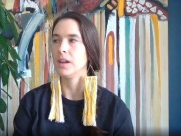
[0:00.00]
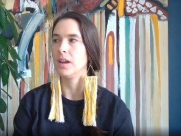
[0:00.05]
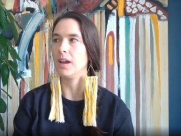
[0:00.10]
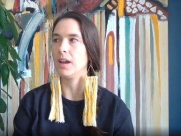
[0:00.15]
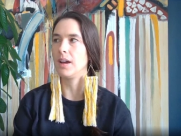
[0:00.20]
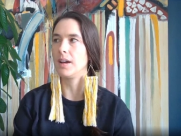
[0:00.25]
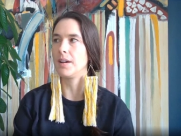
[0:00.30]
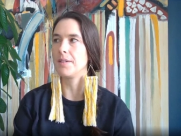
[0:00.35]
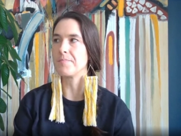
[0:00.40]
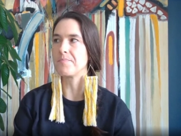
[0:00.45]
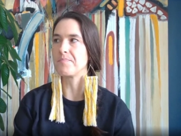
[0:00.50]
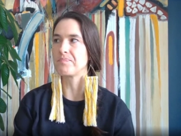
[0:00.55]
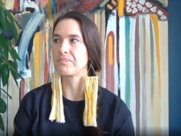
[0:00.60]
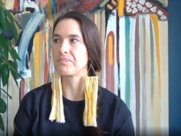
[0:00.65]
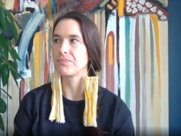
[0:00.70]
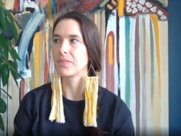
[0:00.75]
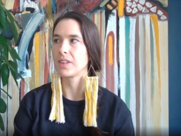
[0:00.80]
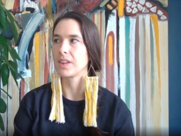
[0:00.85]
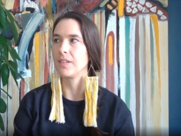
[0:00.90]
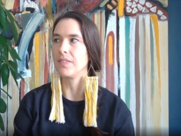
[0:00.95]

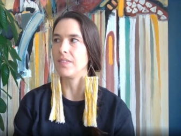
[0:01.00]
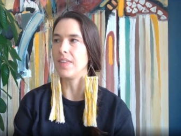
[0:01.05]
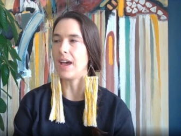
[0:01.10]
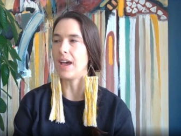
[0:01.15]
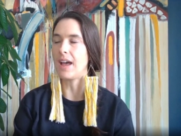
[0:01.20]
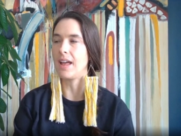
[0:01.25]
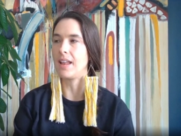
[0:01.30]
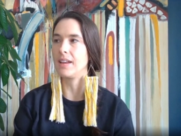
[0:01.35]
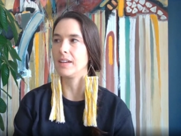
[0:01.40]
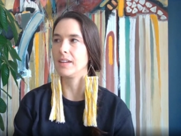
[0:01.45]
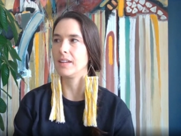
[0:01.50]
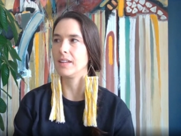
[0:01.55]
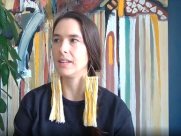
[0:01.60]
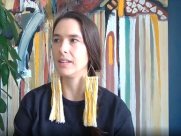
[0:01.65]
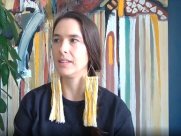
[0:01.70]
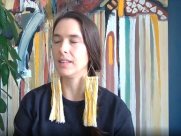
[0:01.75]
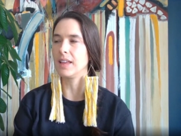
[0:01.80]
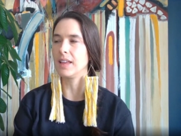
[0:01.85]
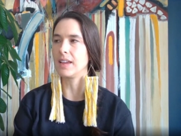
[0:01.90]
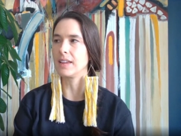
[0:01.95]
um, that
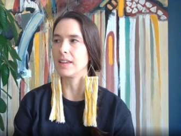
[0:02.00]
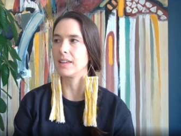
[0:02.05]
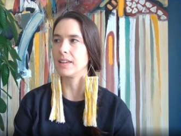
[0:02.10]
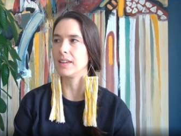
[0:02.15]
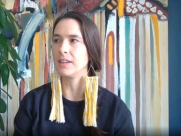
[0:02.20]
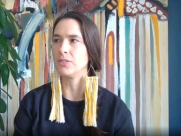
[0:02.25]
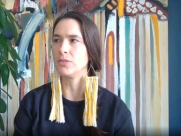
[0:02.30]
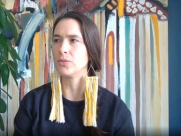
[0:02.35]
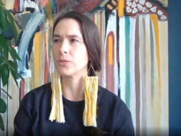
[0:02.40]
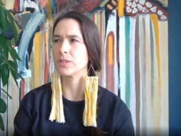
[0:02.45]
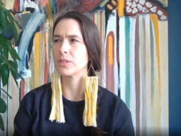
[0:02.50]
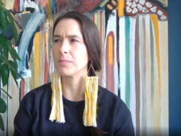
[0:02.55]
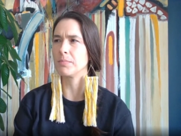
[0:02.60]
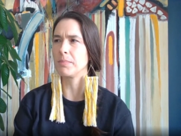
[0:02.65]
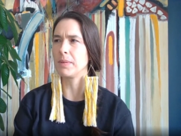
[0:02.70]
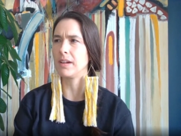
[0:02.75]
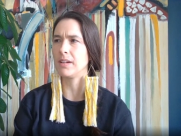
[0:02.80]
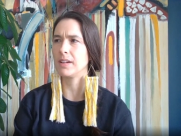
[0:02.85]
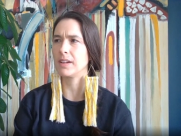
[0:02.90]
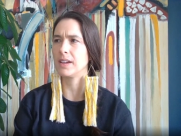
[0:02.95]
like in North
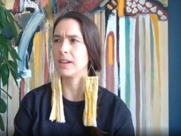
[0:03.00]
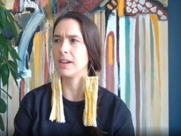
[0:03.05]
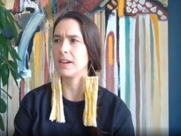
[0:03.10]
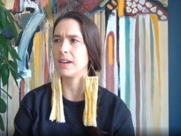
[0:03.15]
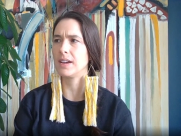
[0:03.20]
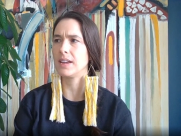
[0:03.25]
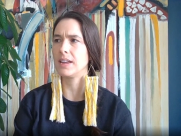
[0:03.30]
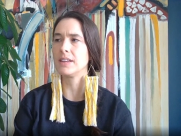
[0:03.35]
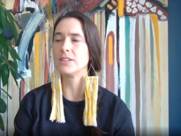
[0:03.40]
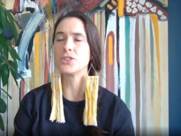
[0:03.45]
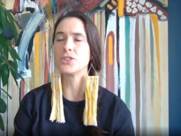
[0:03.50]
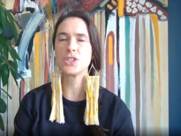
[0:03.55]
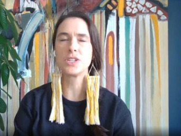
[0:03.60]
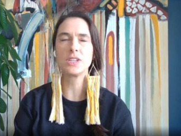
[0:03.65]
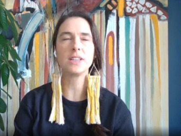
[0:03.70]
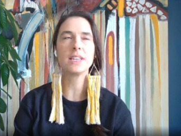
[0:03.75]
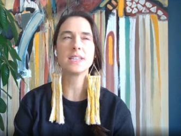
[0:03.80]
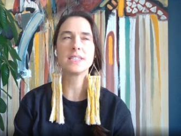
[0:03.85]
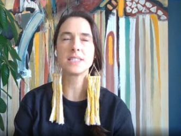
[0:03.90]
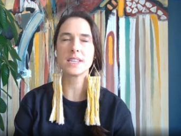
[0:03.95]
America, and she
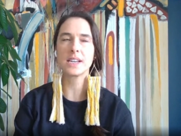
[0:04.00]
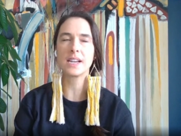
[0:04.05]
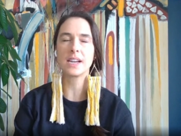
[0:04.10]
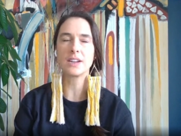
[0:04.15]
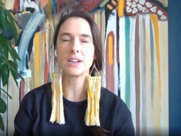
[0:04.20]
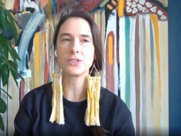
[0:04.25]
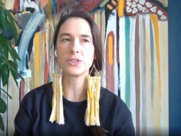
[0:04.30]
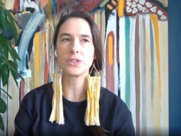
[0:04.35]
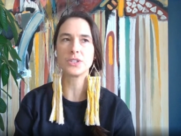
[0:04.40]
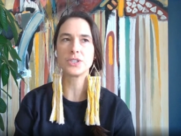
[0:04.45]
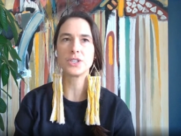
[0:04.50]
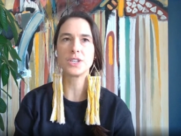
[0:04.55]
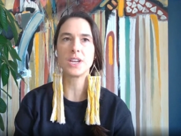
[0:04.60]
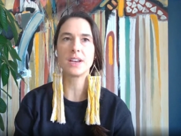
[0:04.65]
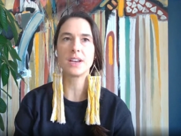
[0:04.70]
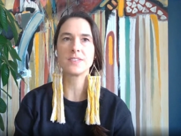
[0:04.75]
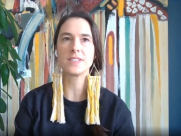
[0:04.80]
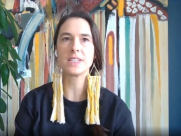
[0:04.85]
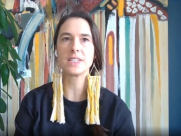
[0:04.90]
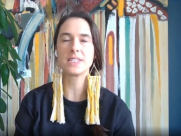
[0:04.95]
lists the countries. She
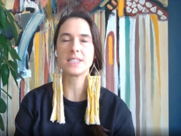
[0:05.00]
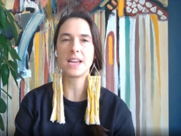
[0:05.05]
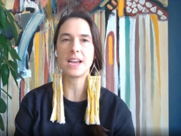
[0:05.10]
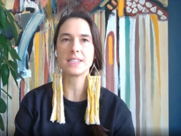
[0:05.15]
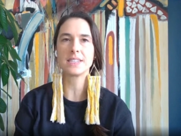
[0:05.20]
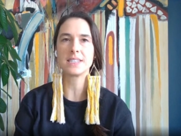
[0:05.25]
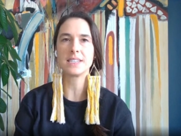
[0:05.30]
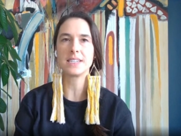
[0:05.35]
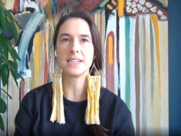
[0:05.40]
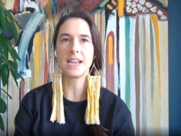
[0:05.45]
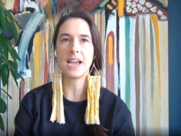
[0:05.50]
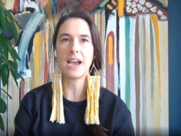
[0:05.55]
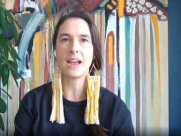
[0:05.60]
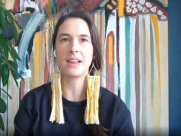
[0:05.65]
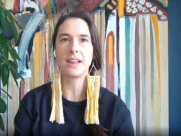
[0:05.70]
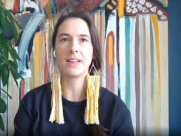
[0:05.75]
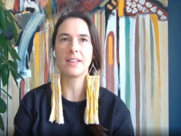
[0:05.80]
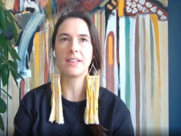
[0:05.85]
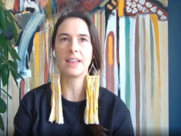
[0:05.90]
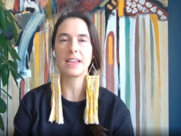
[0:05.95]
has the stats and
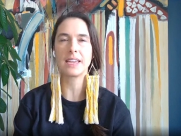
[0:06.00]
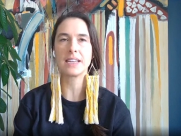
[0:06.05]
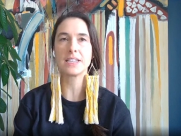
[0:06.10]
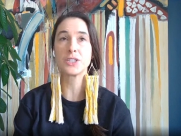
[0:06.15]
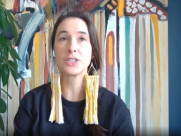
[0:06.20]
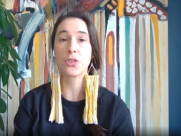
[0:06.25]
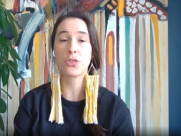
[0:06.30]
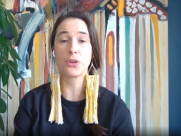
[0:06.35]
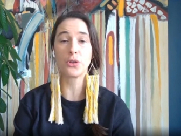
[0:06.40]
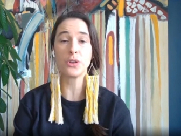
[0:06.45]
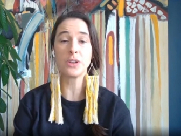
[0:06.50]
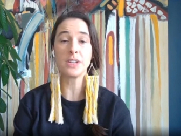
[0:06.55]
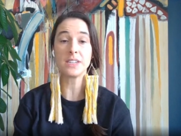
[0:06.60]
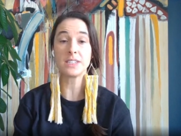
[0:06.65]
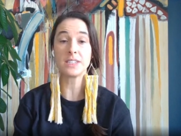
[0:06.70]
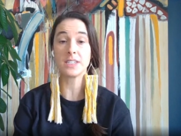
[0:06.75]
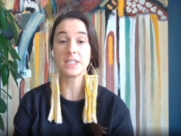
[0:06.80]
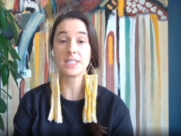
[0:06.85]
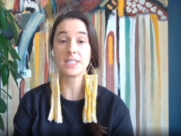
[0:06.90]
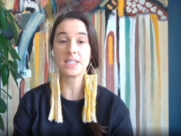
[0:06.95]
data. Like it's 30
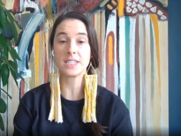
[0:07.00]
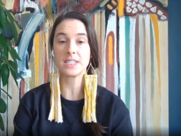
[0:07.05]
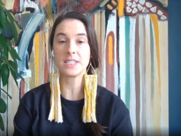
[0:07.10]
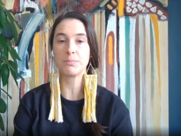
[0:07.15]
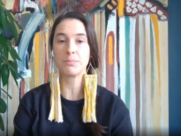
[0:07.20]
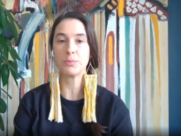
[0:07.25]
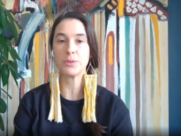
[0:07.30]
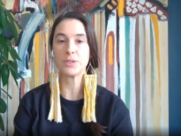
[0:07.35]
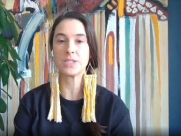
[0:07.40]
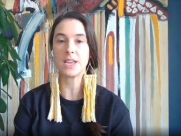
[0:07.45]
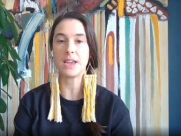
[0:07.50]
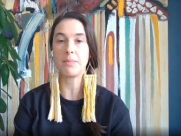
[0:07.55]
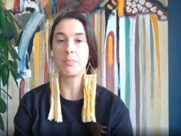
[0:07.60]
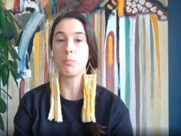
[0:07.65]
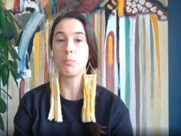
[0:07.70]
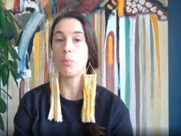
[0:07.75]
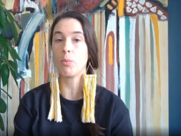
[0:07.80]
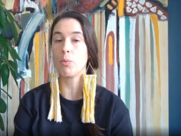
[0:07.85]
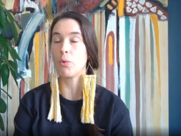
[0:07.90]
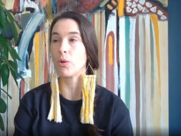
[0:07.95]
to 60 percent
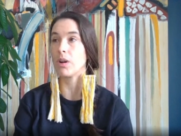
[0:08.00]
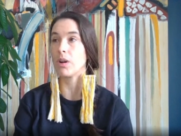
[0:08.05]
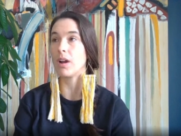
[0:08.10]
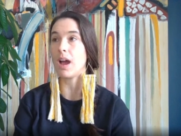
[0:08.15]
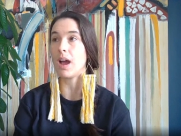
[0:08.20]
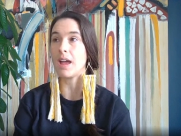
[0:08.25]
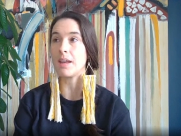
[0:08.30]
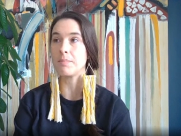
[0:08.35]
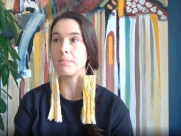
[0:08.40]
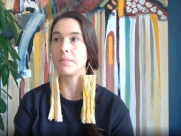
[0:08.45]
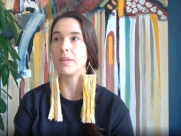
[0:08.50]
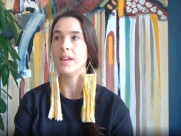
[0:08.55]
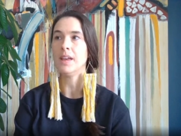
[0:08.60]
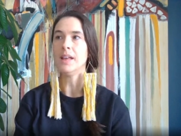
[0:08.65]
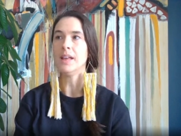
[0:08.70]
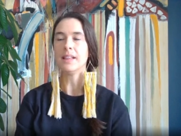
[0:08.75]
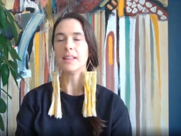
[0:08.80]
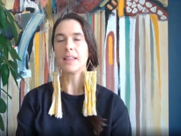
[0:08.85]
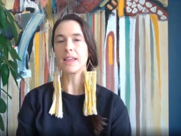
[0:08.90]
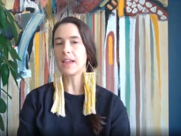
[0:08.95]
more un
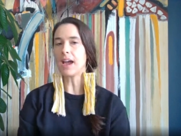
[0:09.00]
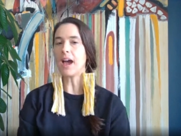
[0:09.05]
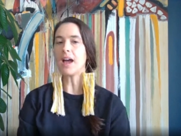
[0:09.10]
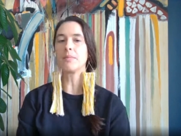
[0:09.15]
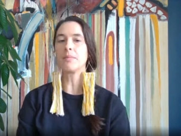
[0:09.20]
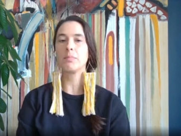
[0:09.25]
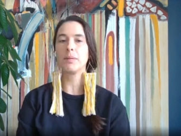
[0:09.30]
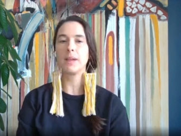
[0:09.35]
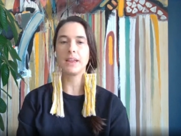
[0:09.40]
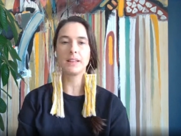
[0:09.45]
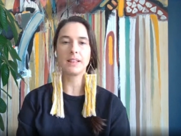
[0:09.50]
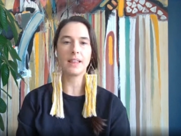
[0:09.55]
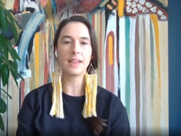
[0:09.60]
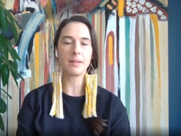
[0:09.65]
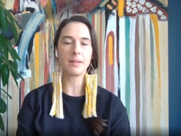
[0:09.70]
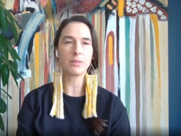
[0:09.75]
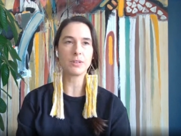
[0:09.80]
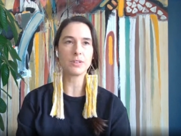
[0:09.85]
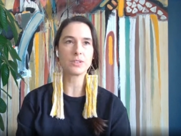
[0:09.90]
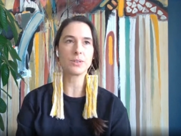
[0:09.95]
like unpaid
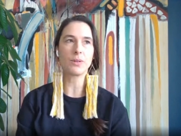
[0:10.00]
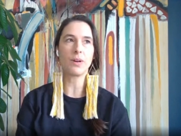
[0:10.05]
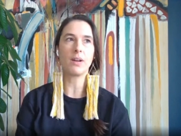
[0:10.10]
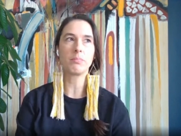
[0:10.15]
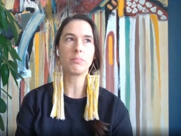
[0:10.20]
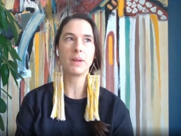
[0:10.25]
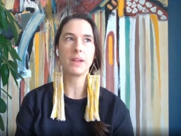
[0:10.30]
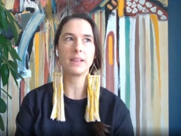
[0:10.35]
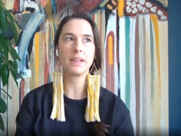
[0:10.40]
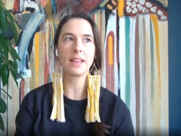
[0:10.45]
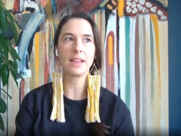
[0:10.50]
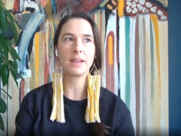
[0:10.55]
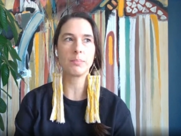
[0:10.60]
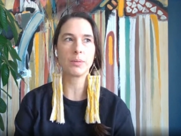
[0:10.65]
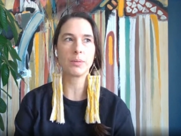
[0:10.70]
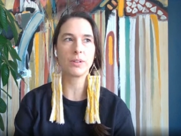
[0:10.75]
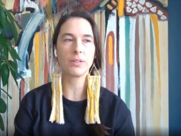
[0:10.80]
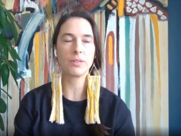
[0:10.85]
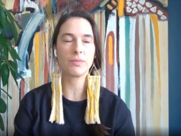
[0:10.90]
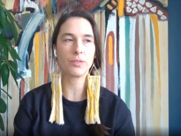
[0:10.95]
labor. So unpaid
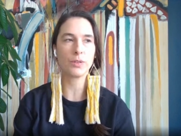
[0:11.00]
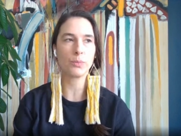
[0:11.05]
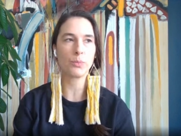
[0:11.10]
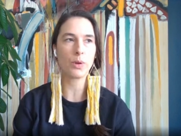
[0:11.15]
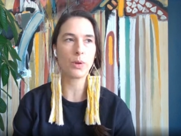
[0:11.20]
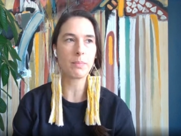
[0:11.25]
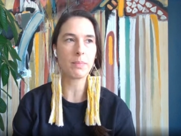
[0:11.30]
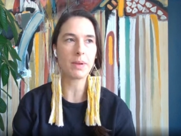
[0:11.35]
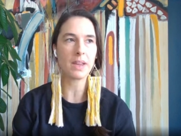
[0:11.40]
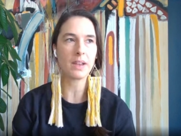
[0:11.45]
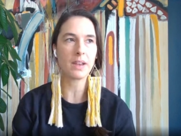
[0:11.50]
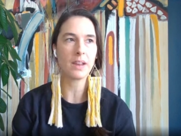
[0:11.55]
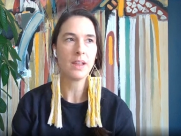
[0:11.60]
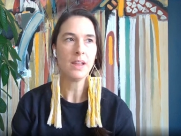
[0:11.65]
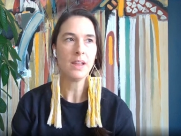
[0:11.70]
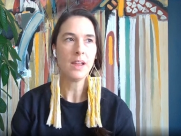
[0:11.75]
labor for women